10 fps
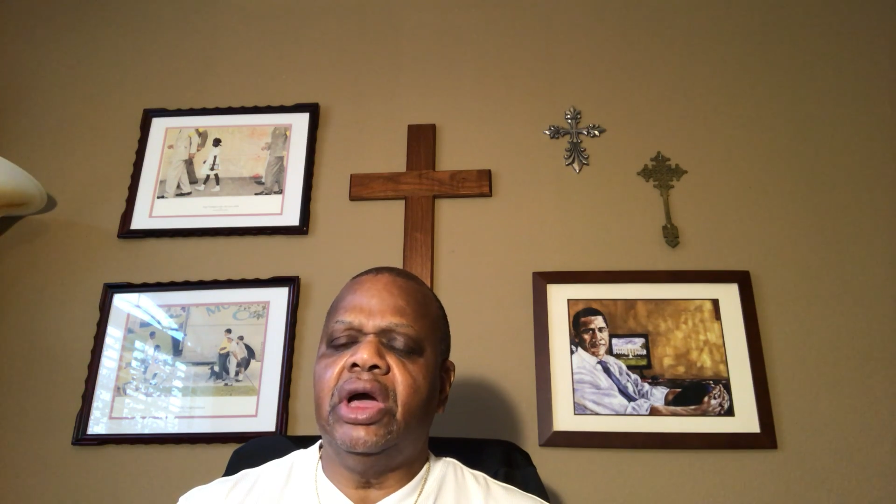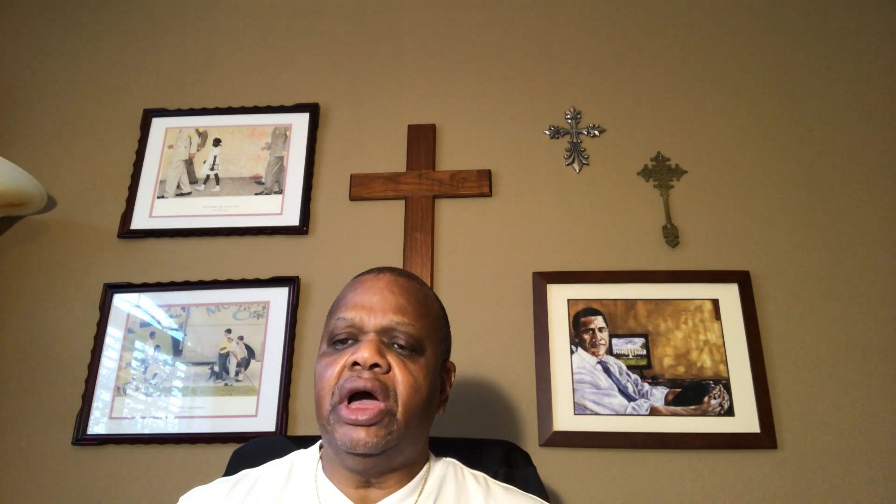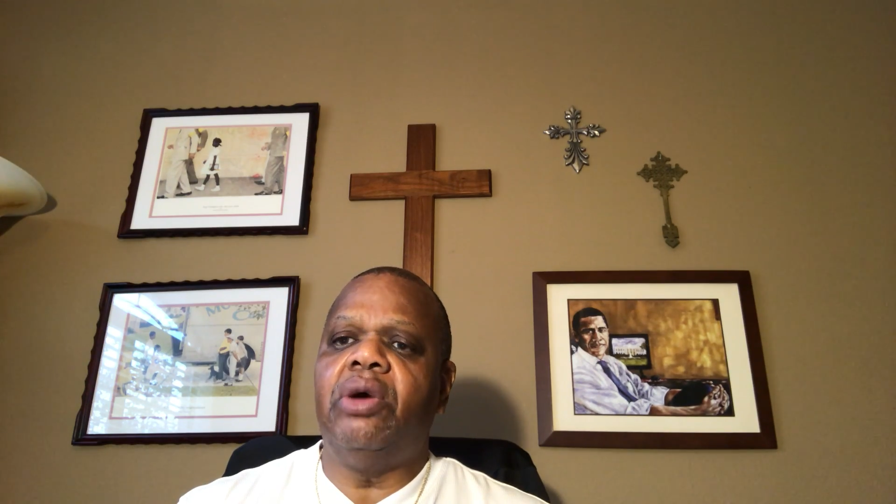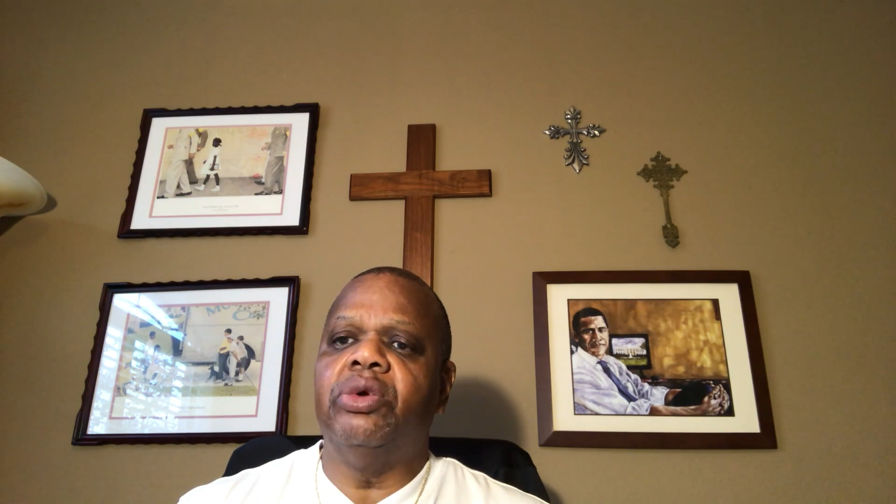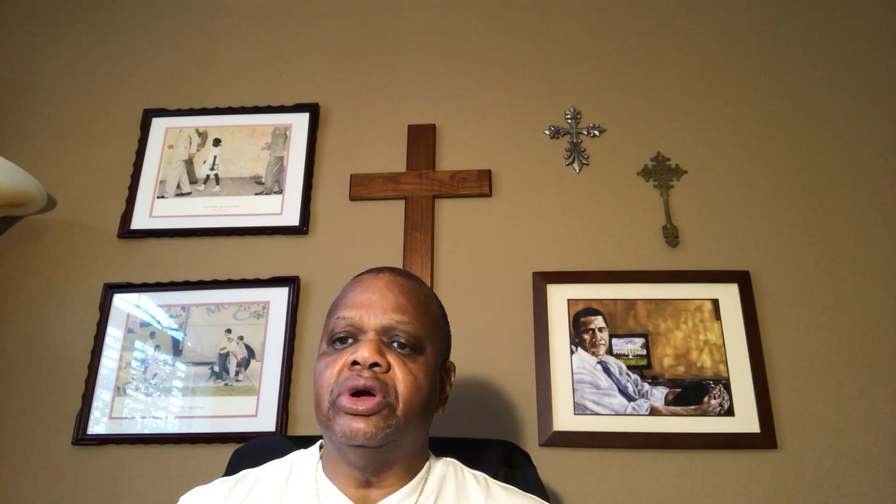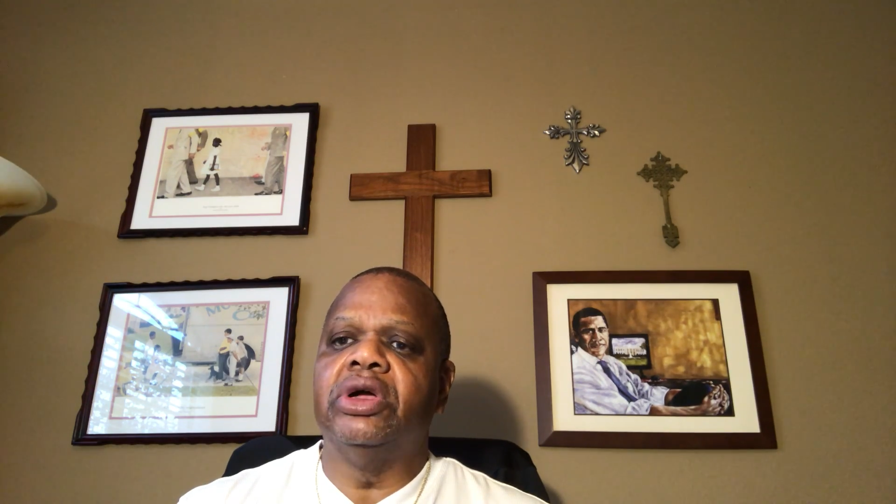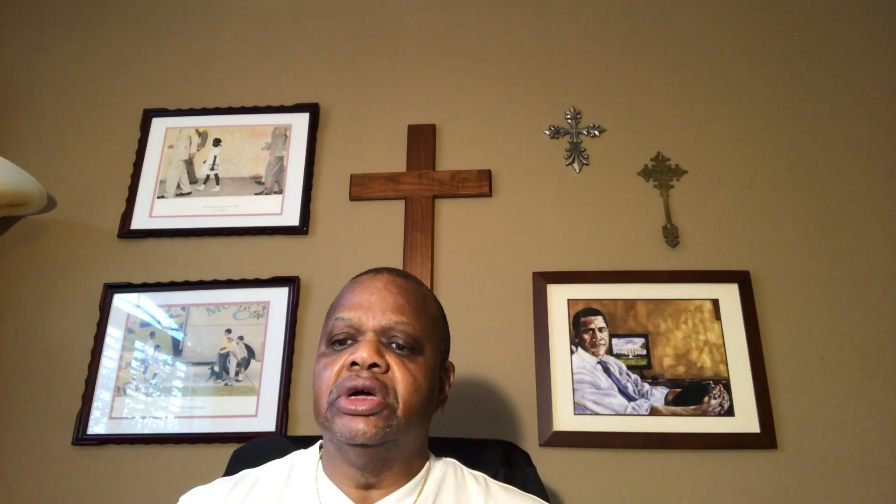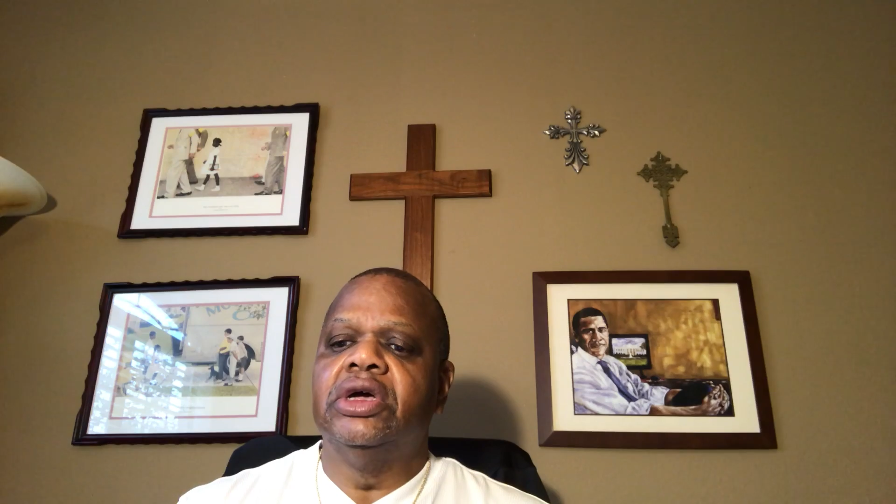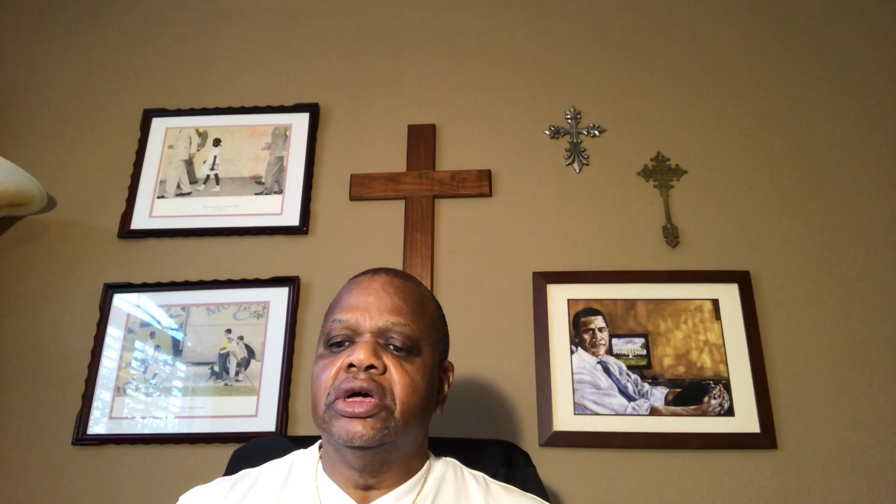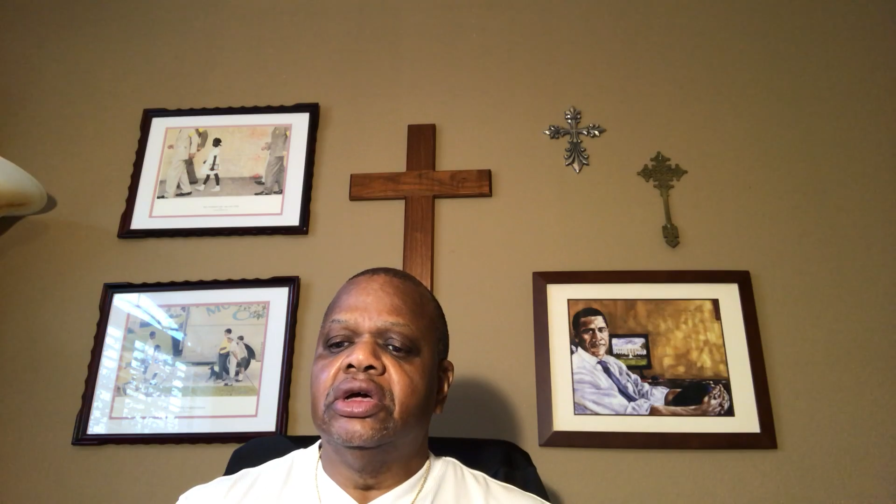Our
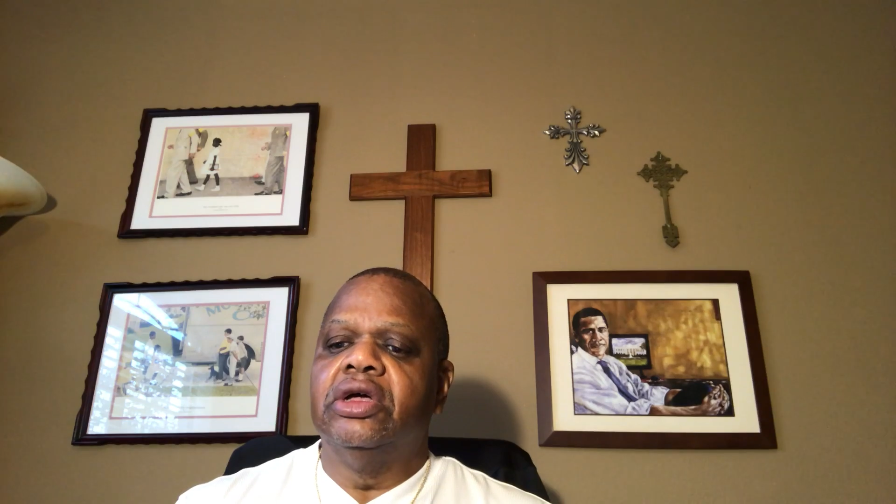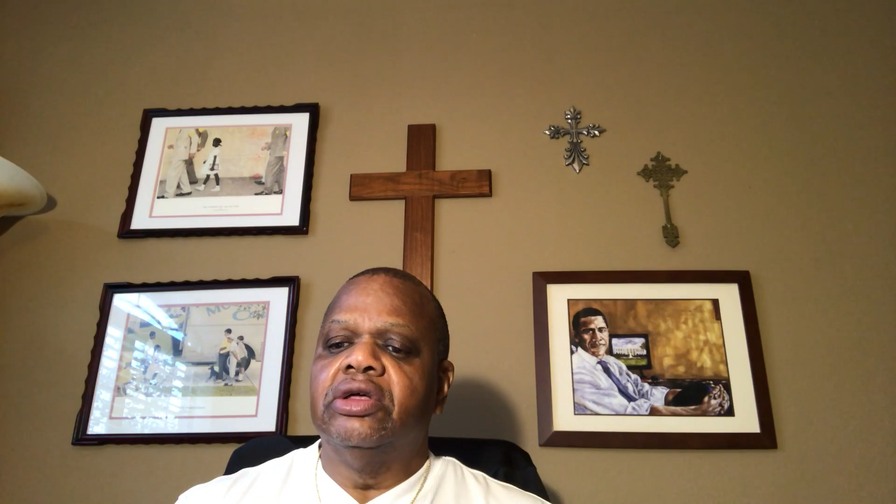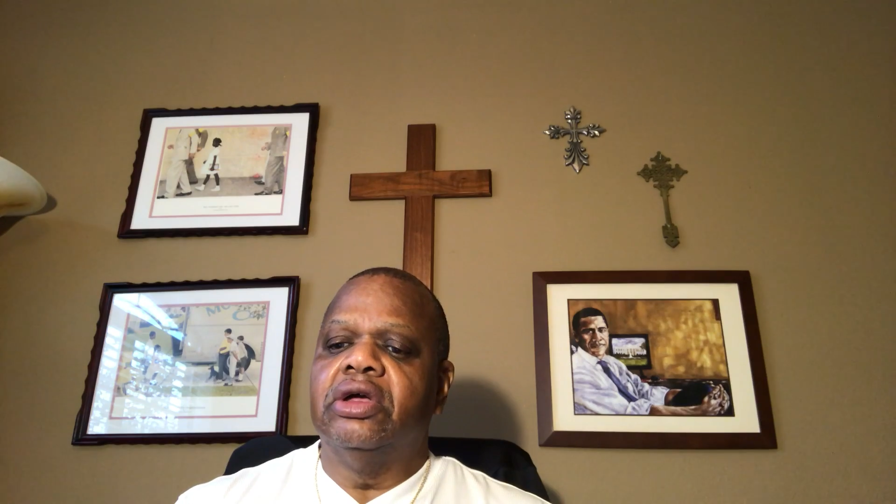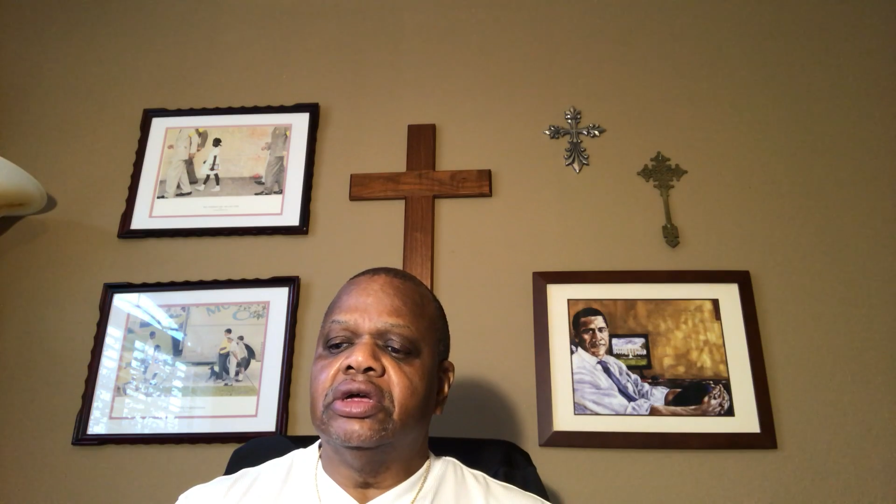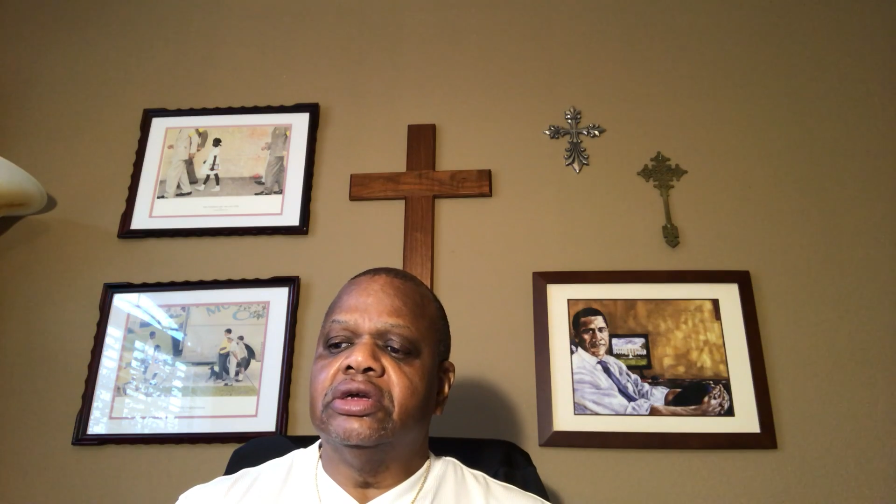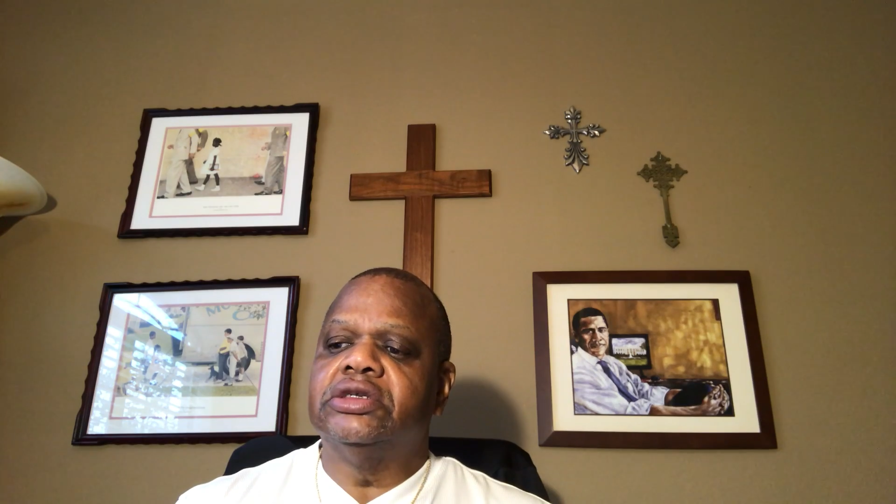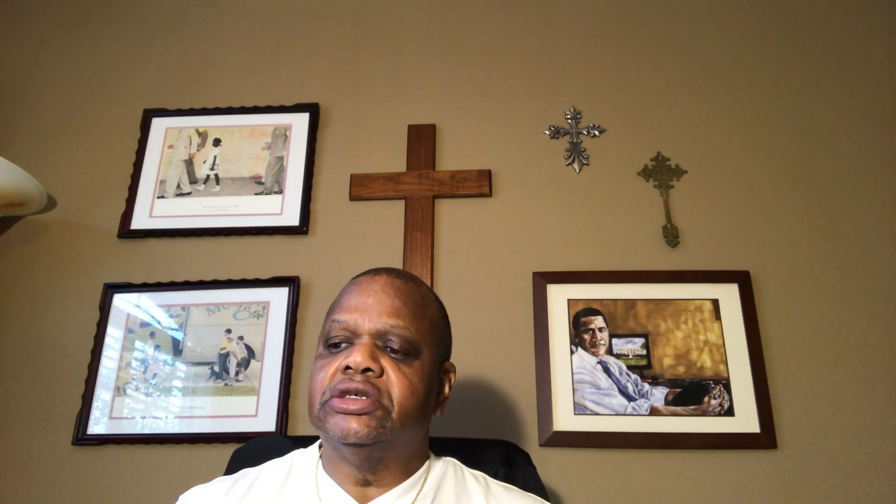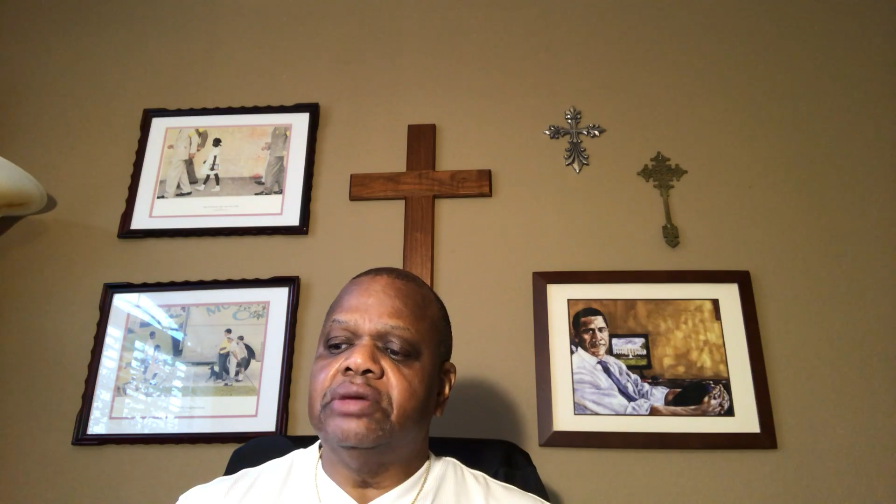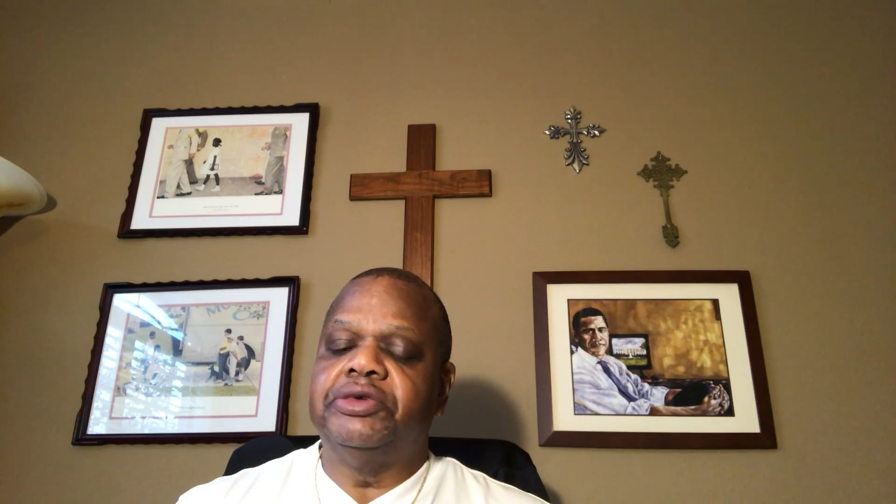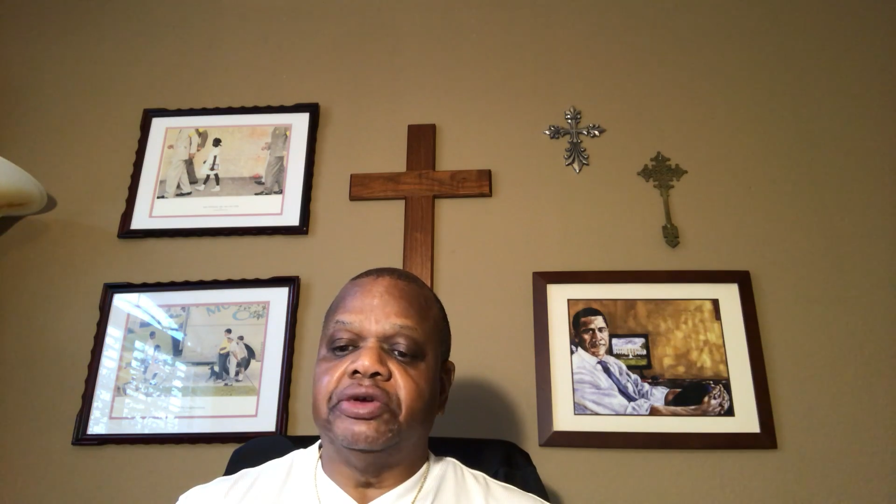
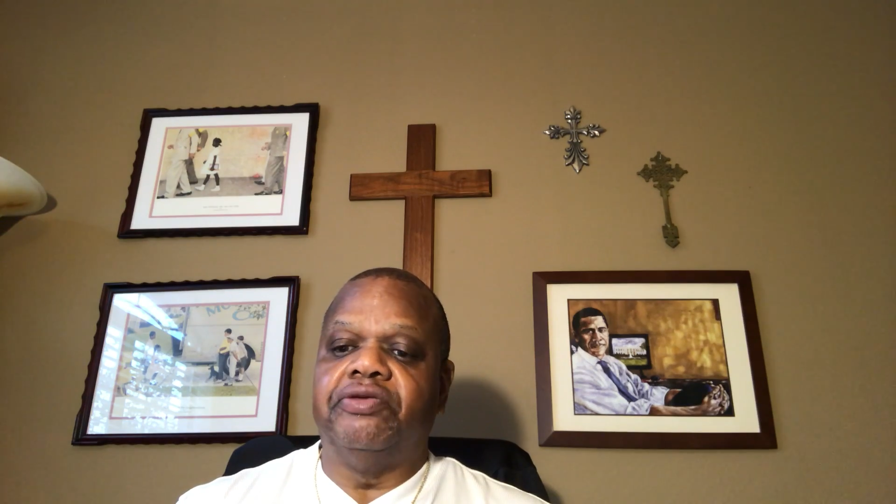subject